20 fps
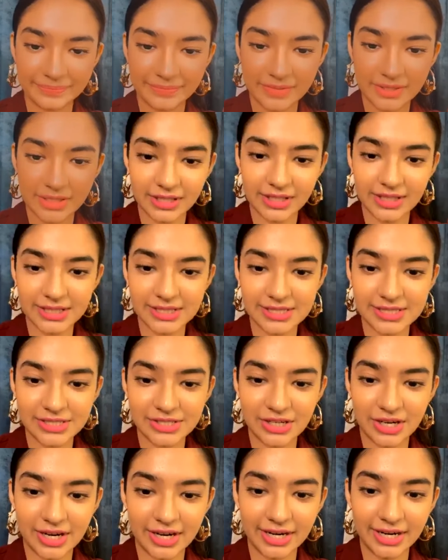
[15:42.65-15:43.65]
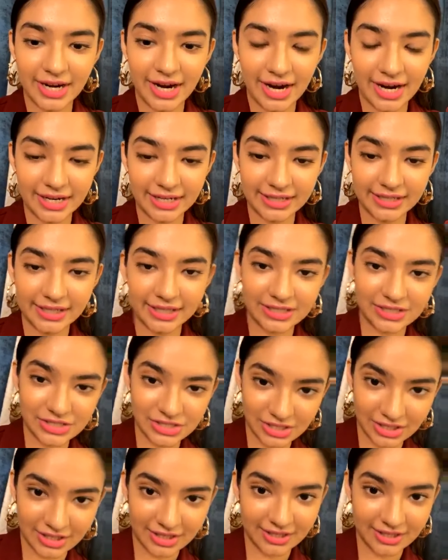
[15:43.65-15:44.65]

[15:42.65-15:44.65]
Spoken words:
Let's try adding Anushka.